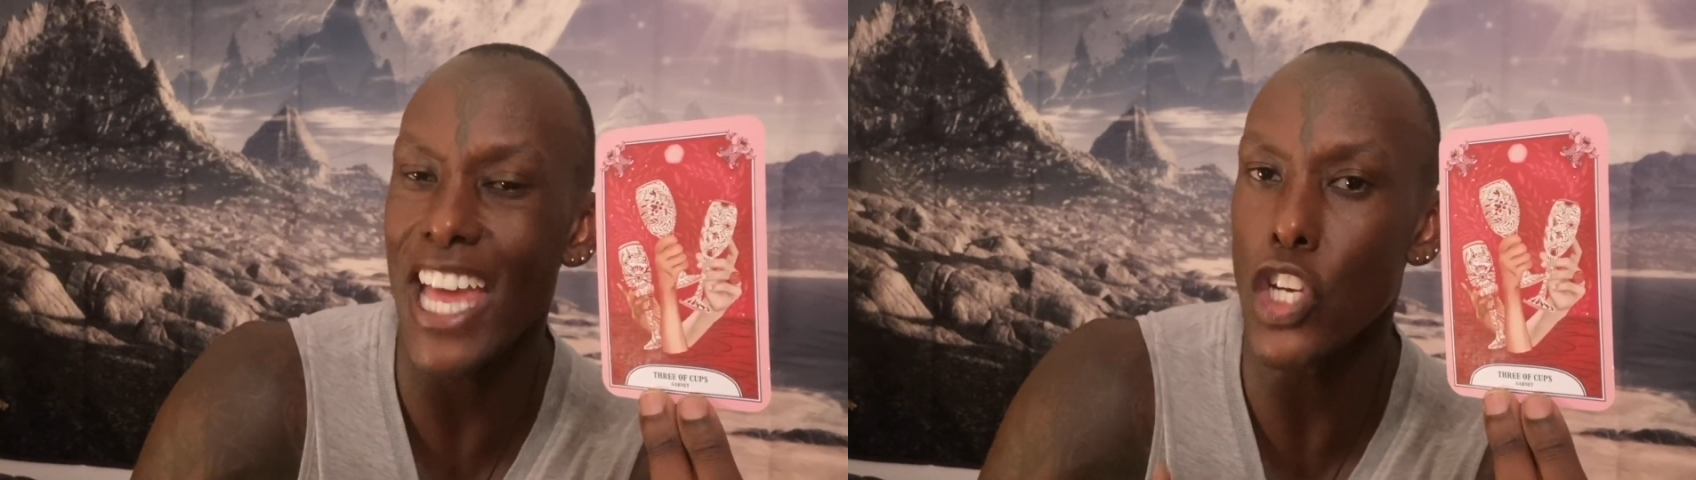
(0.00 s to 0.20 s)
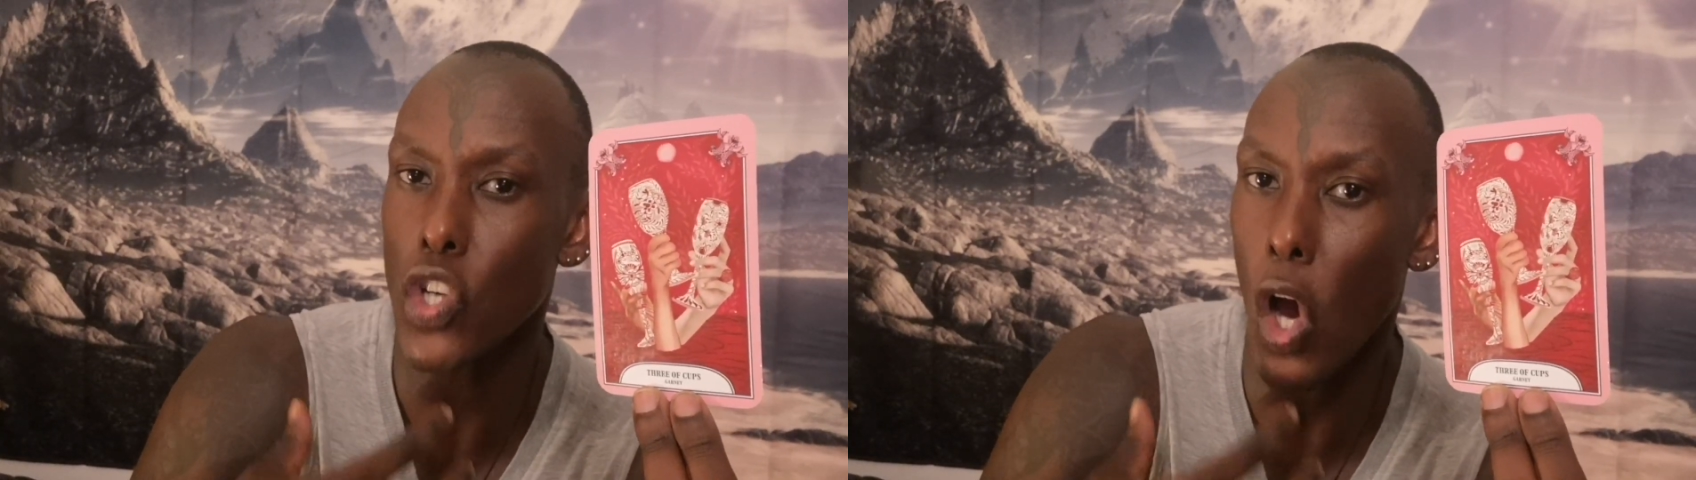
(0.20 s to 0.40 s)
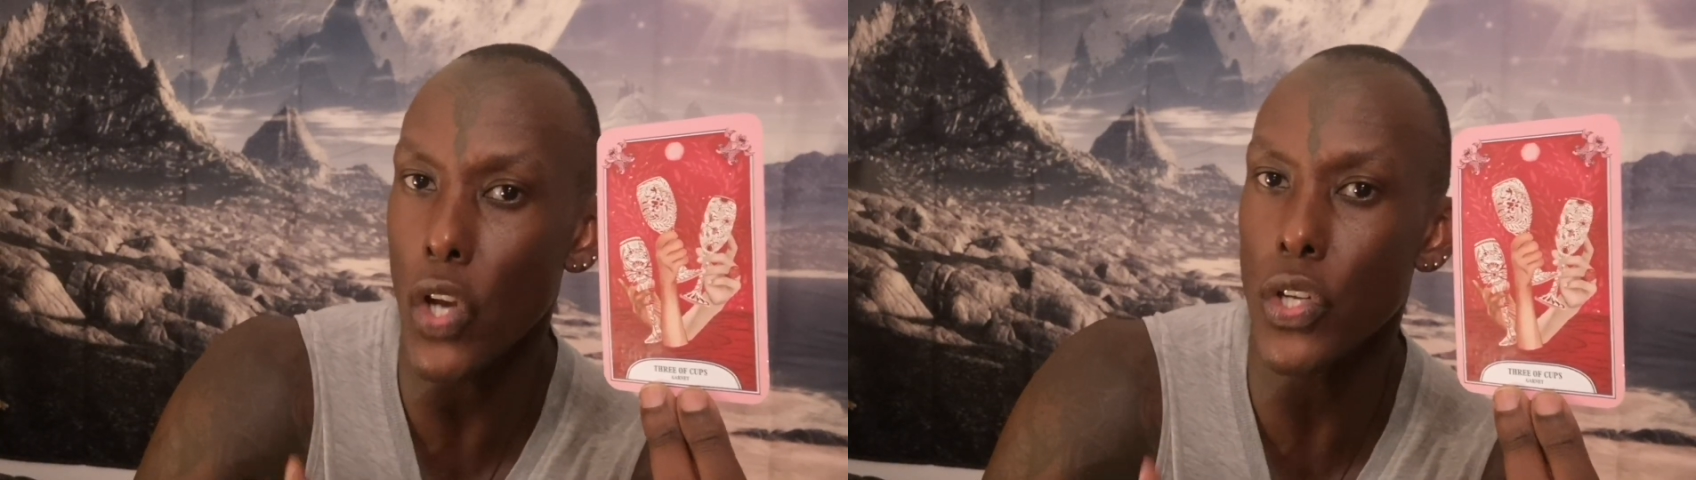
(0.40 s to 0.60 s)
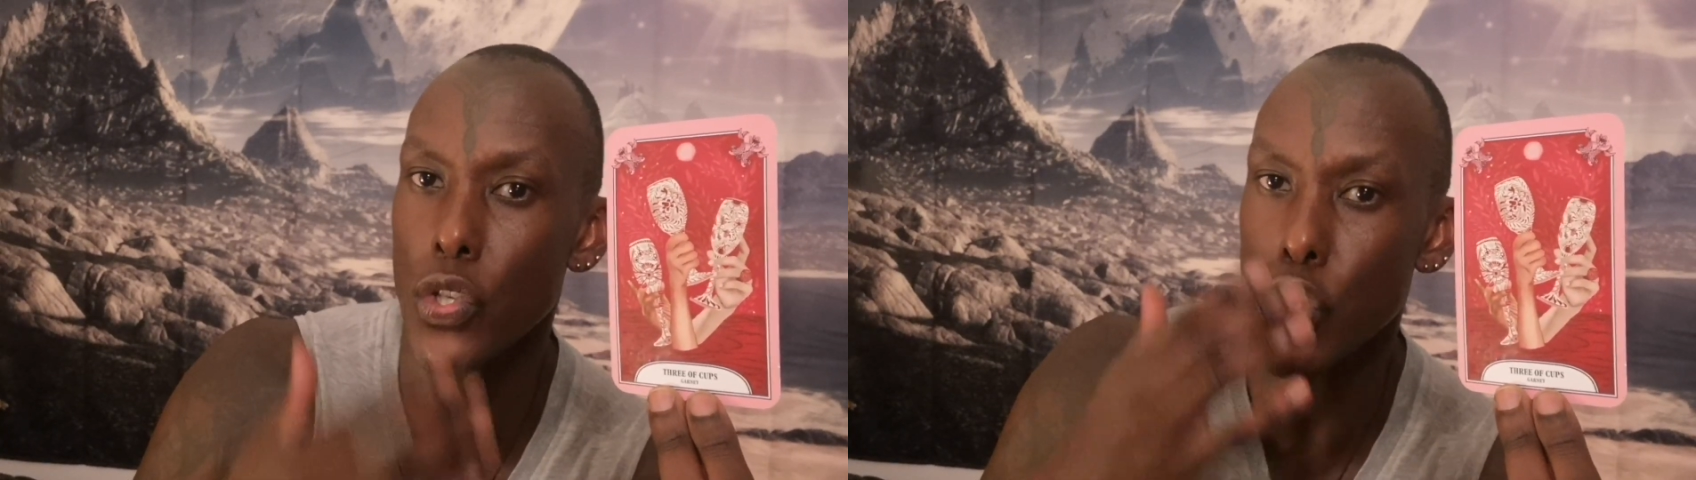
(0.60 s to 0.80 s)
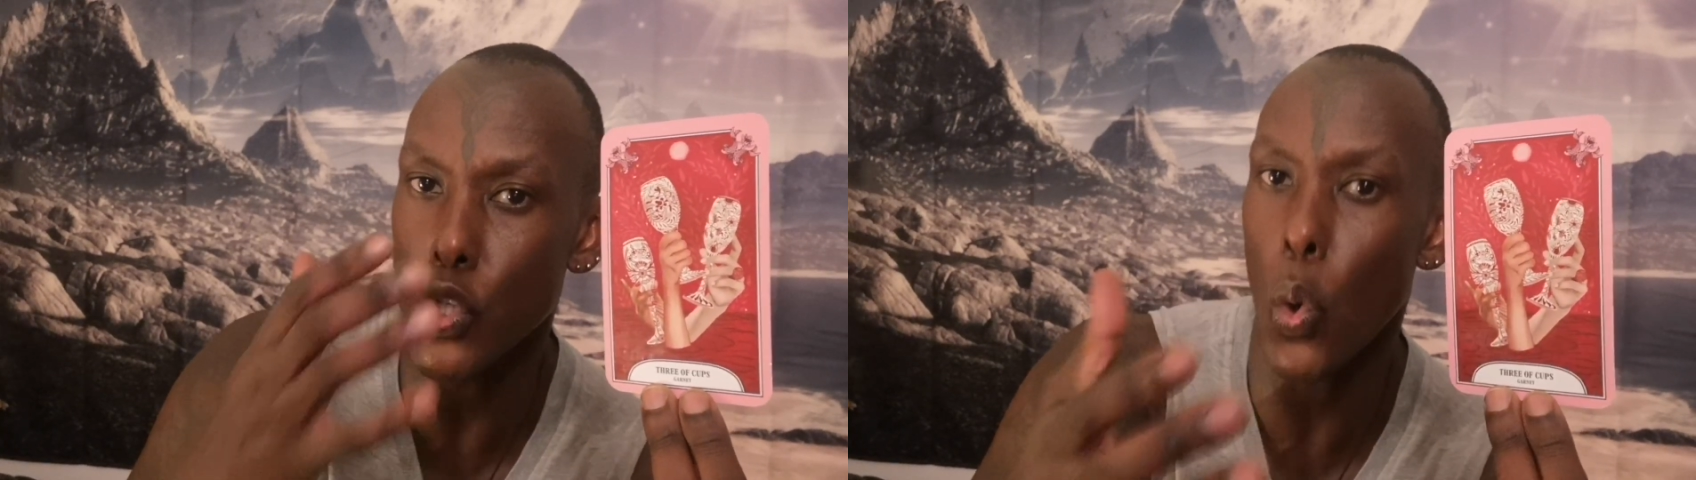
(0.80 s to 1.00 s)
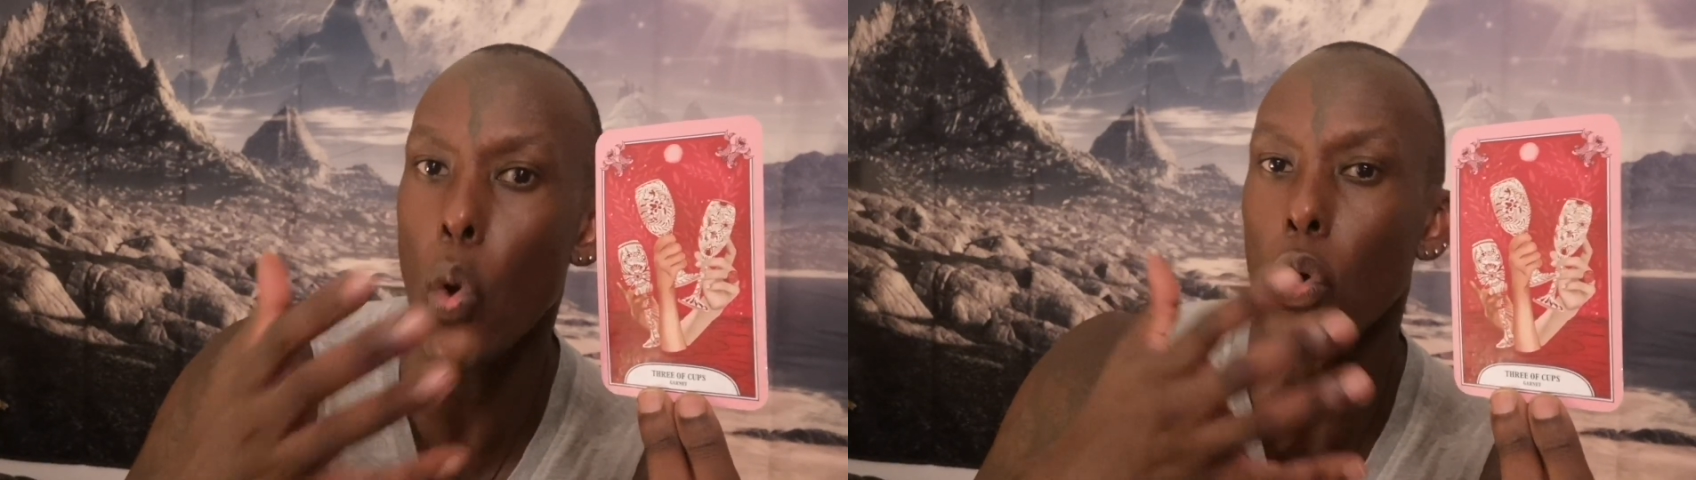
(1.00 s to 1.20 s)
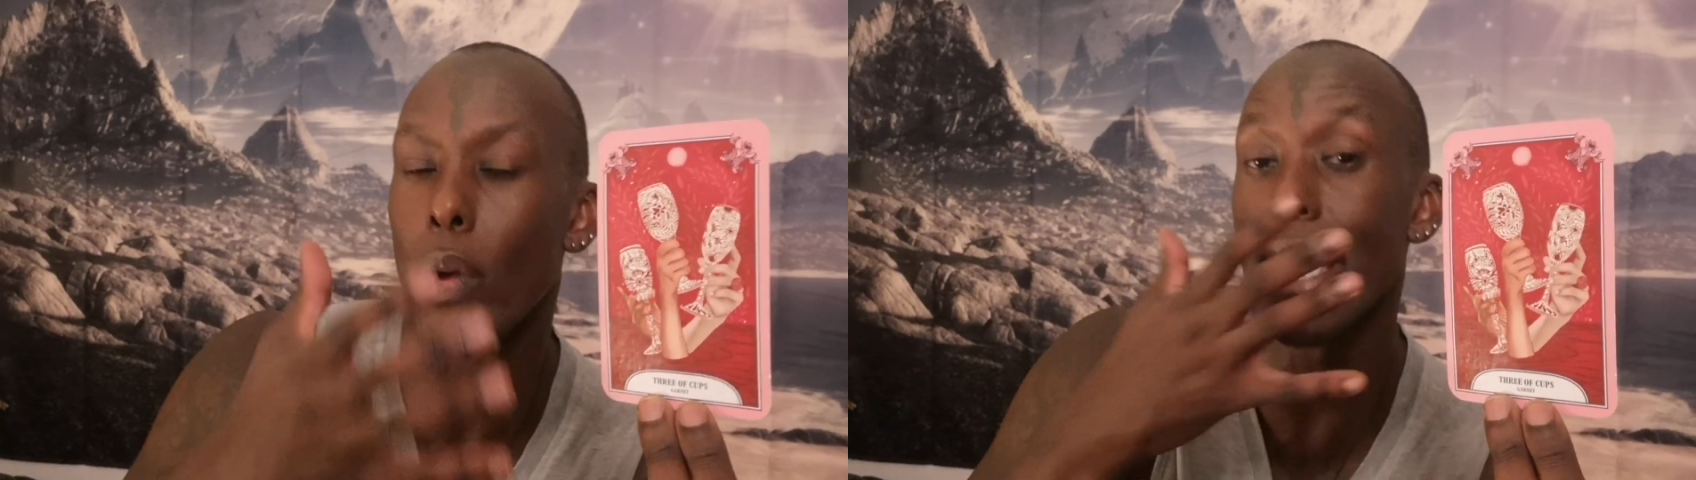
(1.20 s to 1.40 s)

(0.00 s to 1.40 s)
and honors your